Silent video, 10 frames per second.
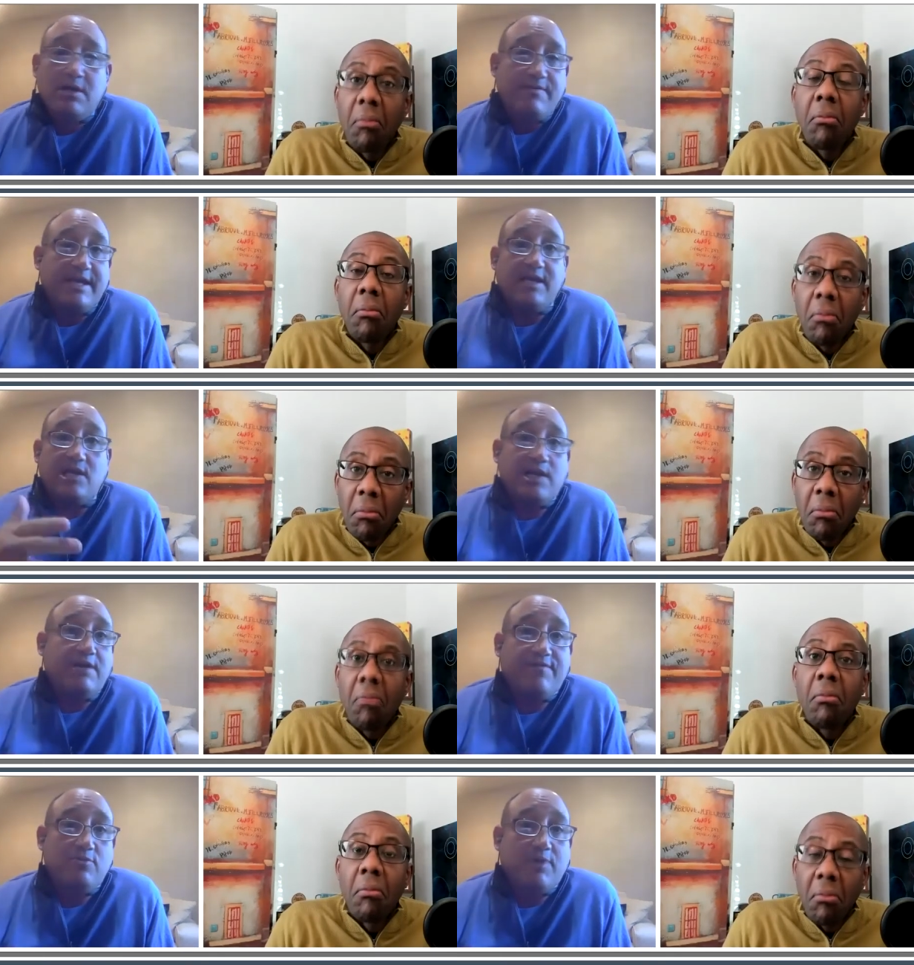Speaker 1: They can click a
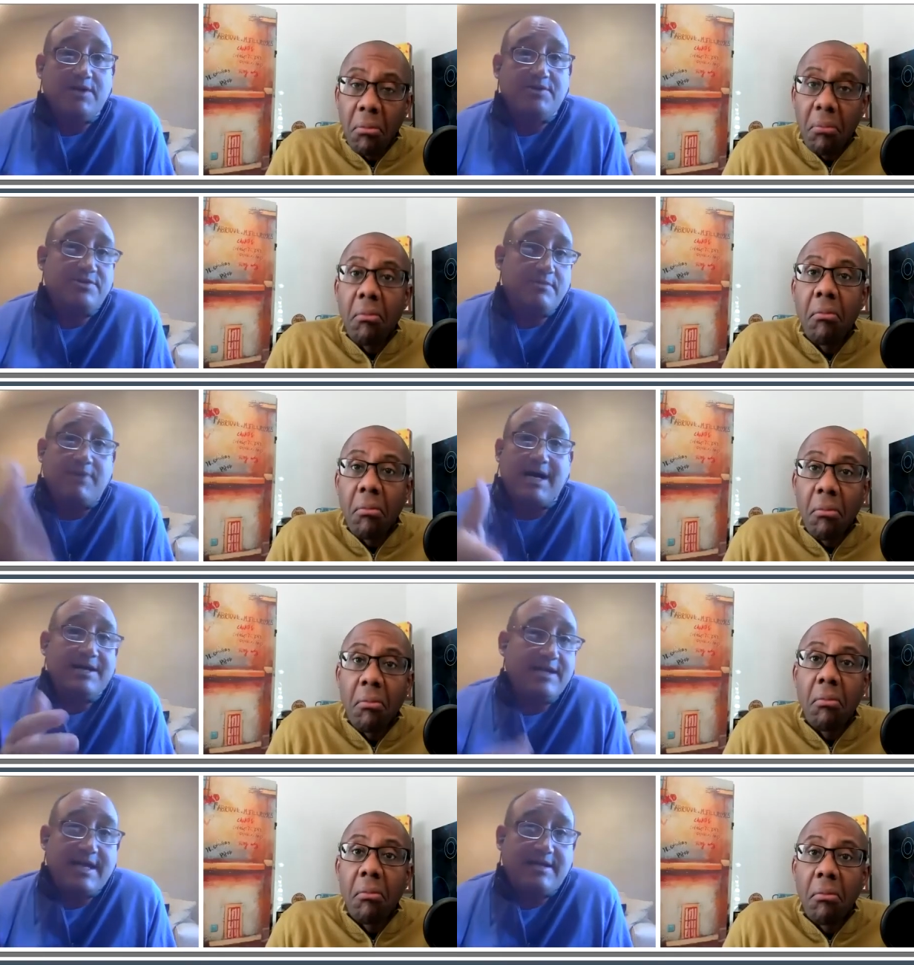few buttons and buy
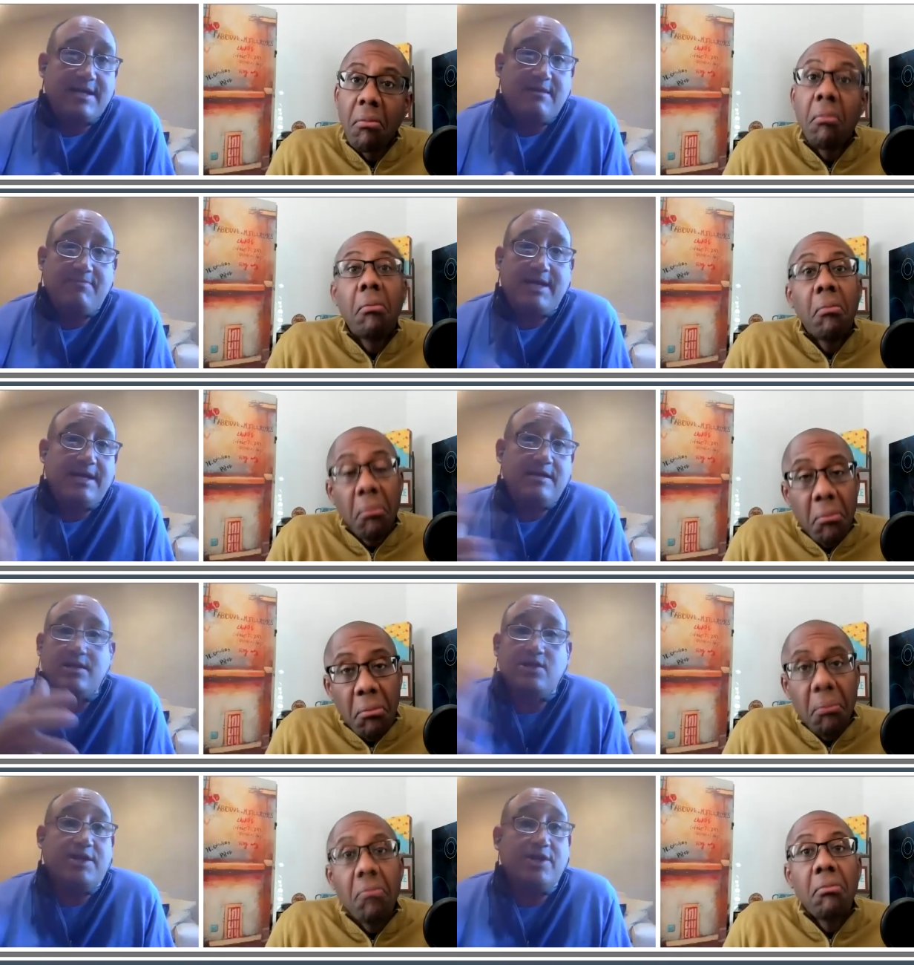the ad campaign, and
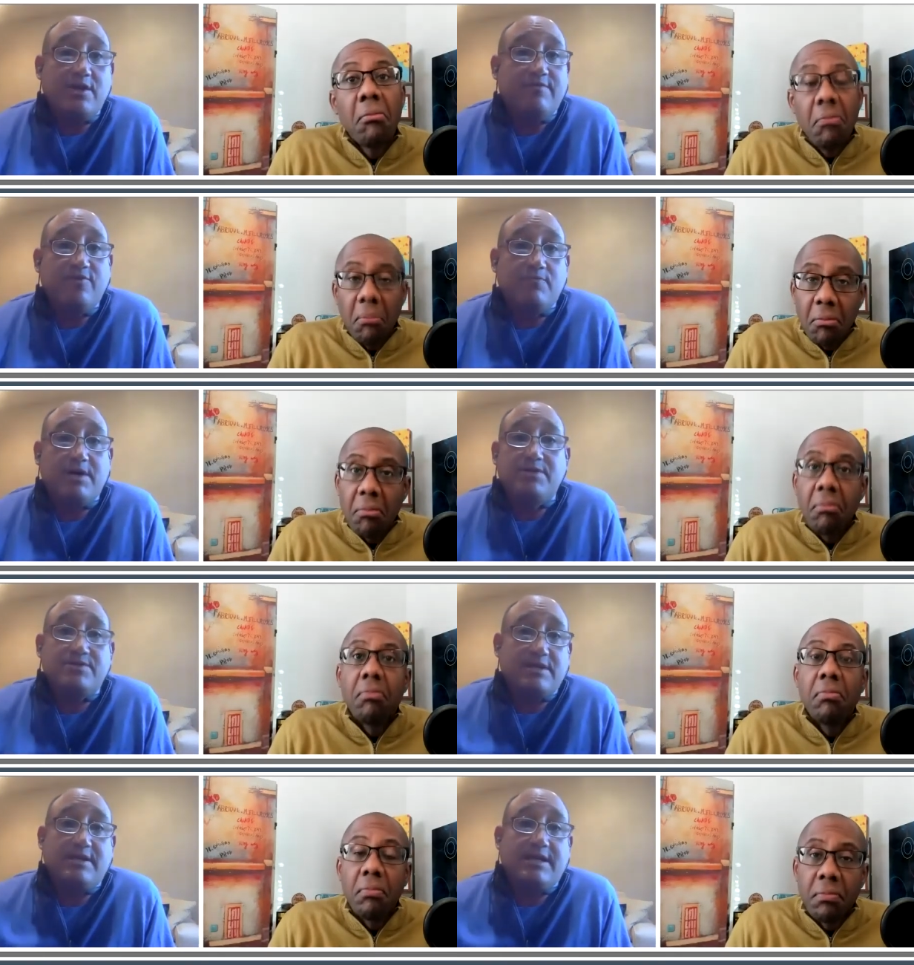click another few buttons
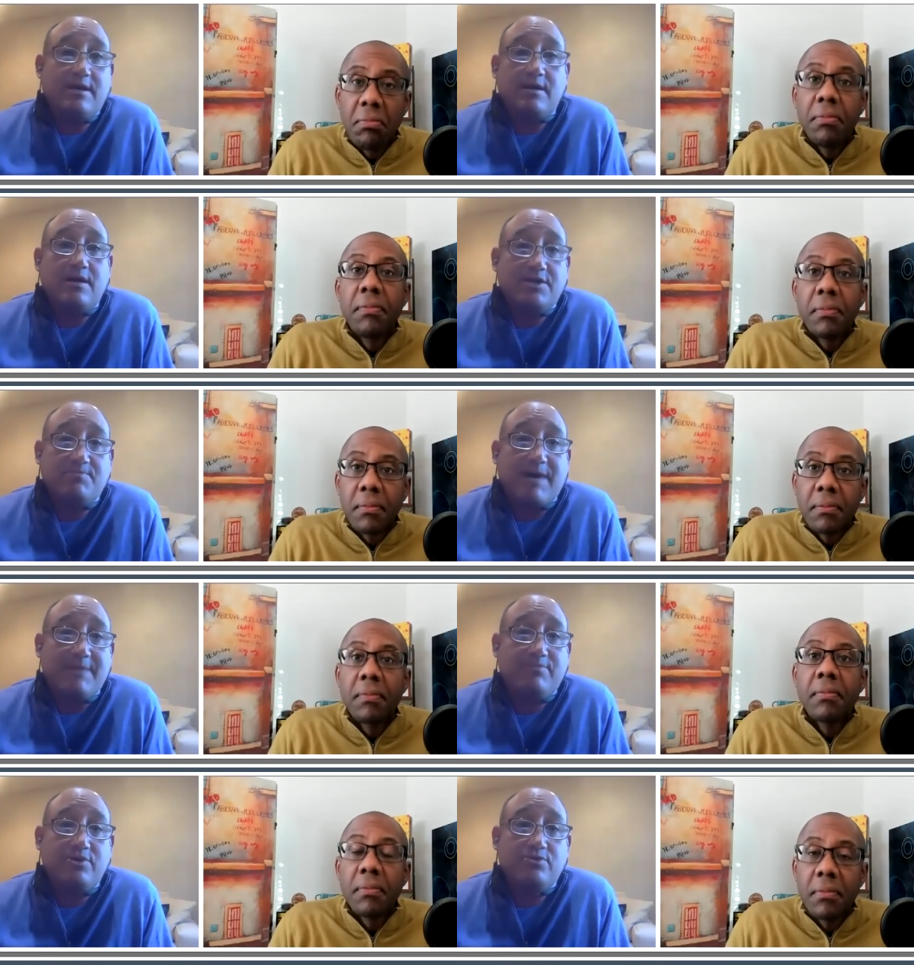and get a, a spot
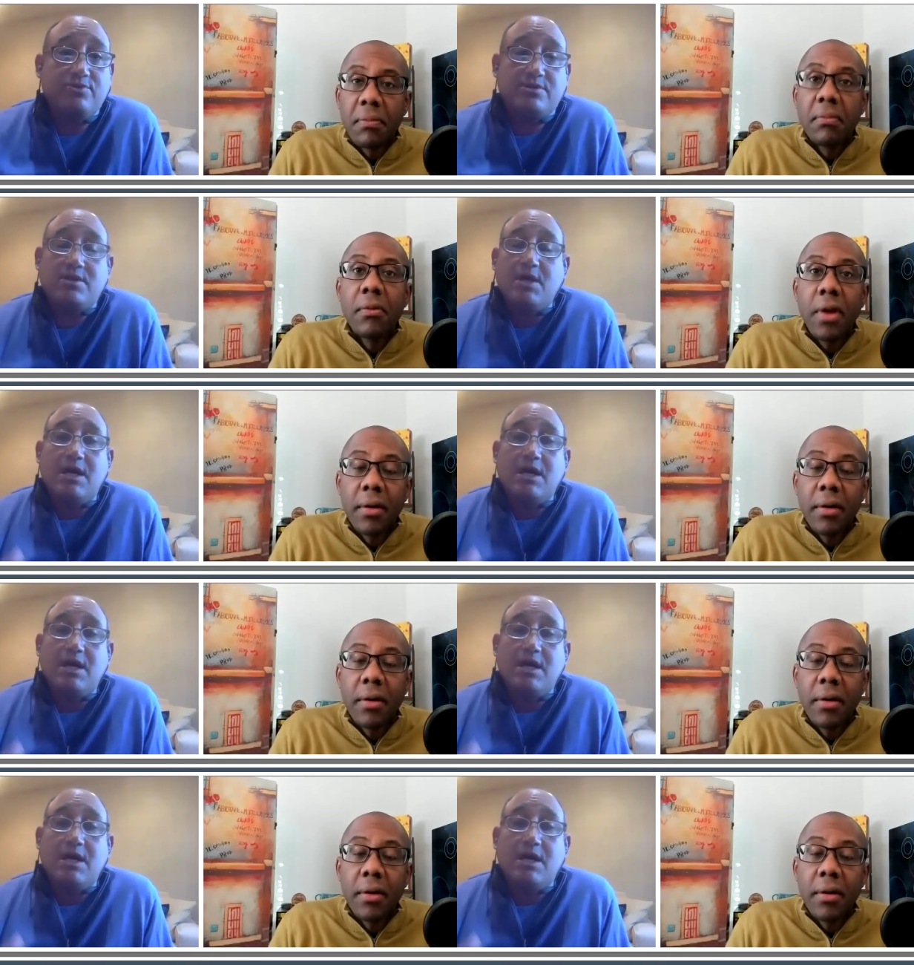produced. Okay.